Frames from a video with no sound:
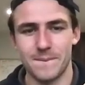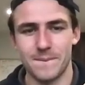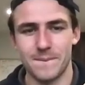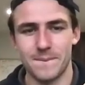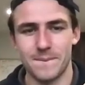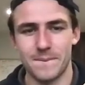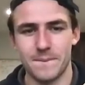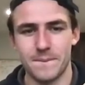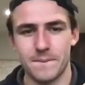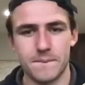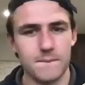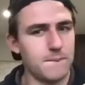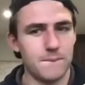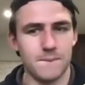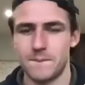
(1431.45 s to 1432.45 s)
I like that
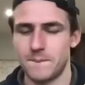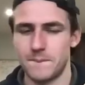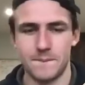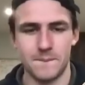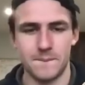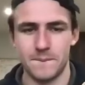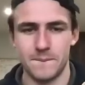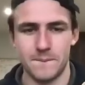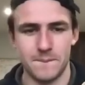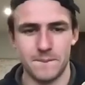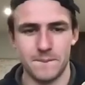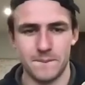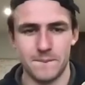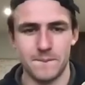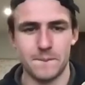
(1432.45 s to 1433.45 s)
kind of like need
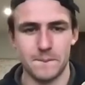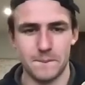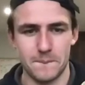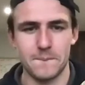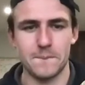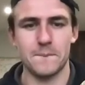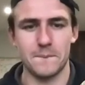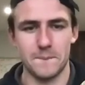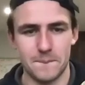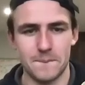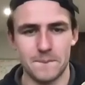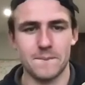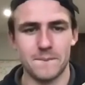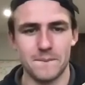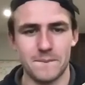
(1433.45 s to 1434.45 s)
and want to go into
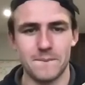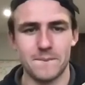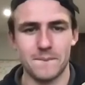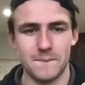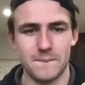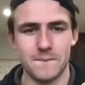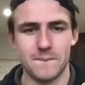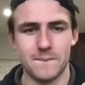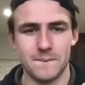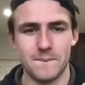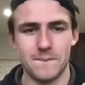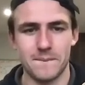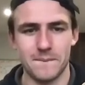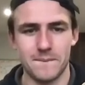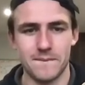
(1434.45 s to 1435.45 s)
something that's like
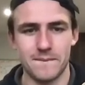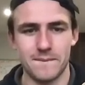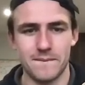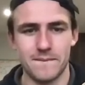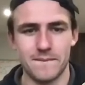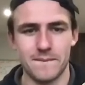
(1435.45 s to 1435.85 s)
boss to hear.